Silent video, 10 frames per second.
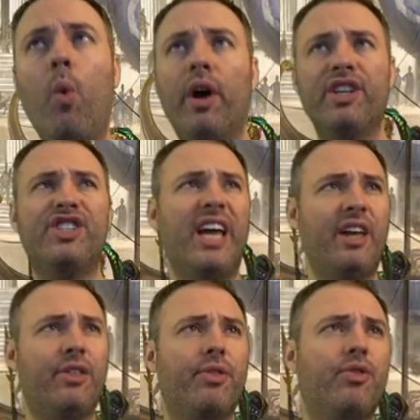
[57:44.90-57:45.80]
I want to
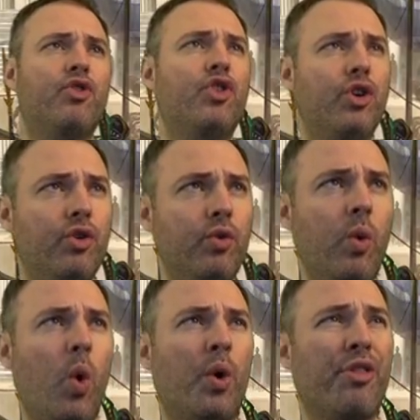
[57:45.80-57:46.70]
say
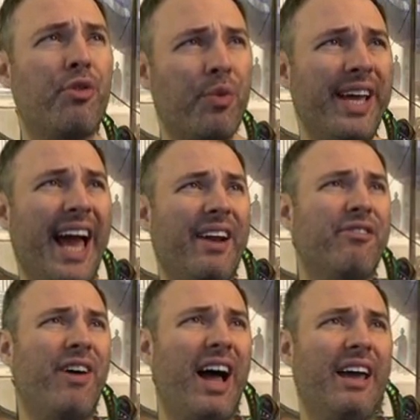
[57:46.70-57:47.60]
two or three
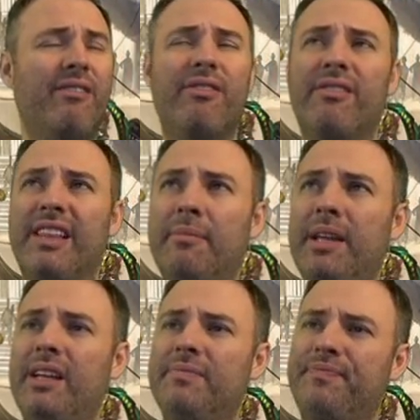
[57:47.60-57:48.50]
out of five
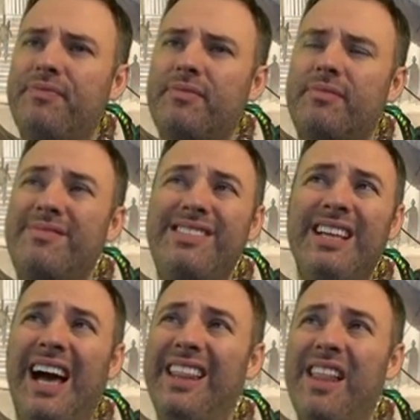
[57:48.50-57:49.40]
limited.
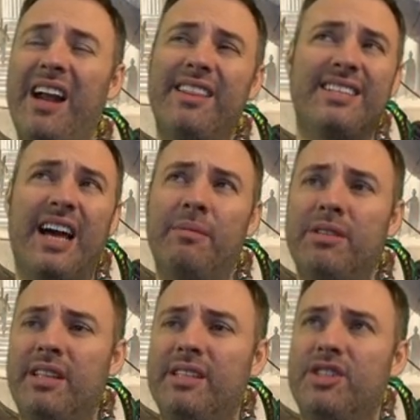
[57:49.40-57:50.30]
A lot of the
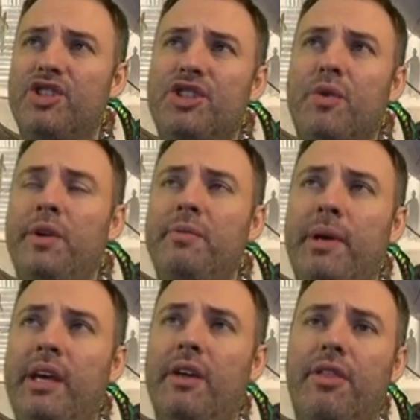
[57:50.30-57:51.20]
times I think this is just
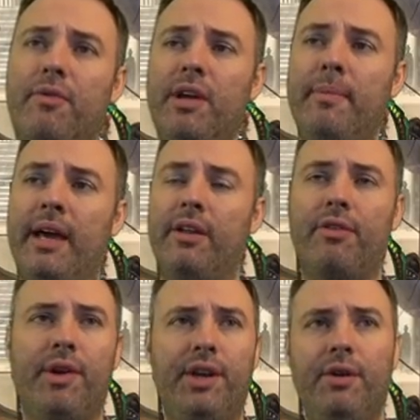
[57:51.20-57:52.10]
going to be a three
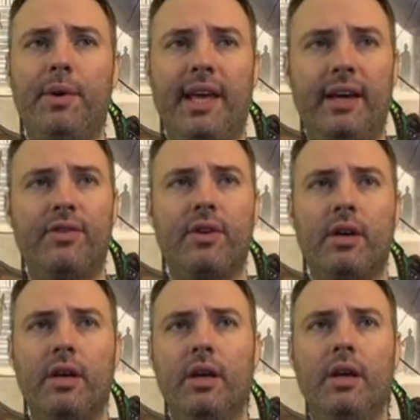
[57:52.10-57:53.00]
mana three two with
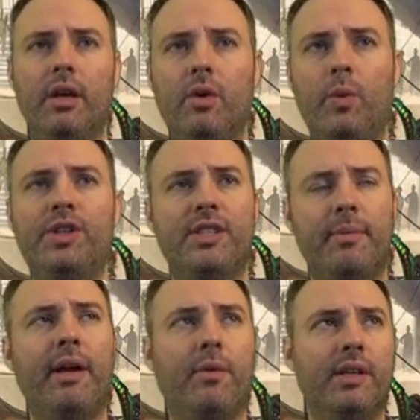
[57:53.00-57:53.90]
haste,
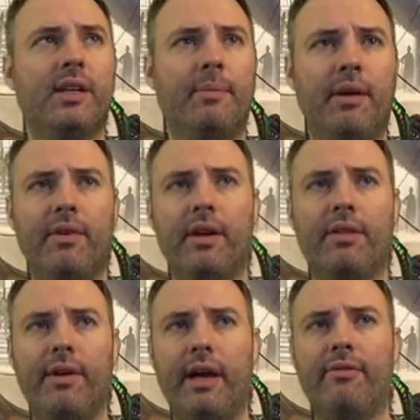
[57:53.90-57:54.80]
which is the main reason I'm
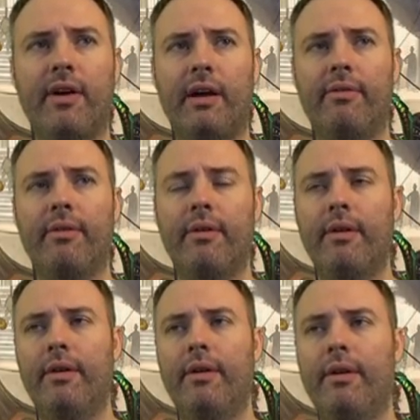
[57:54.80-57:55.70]
giving it a three out of five.
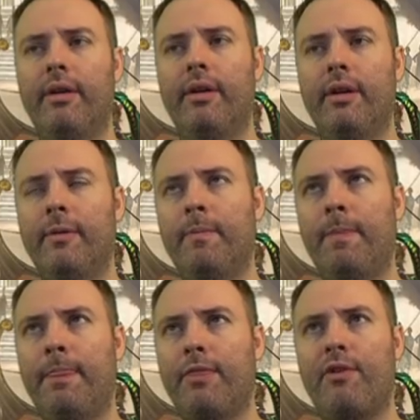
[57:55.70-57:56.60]

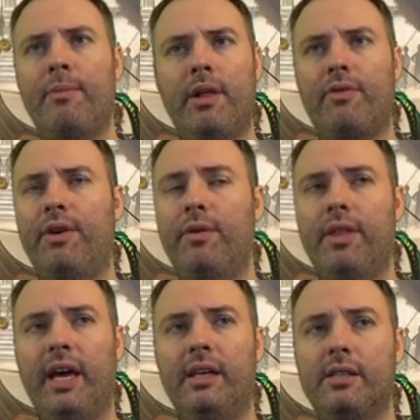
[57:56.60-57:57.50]
Three mana
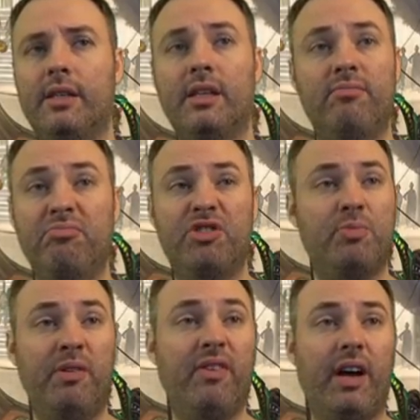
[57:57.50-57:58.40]
three two with haste
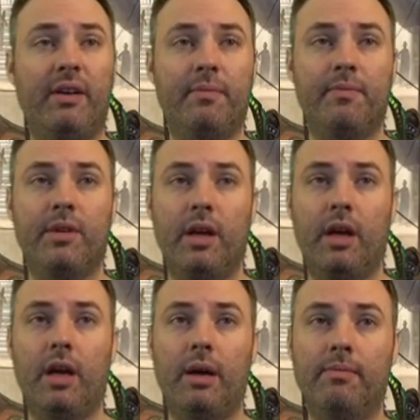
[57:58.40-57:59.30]
can should be fine.
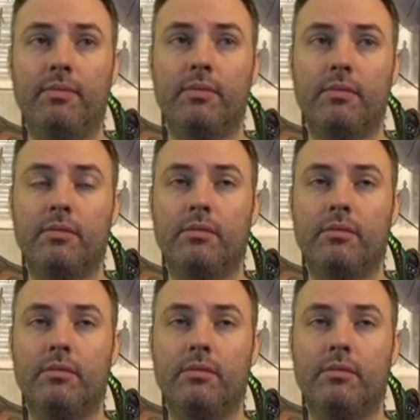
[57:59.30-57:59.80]
Um,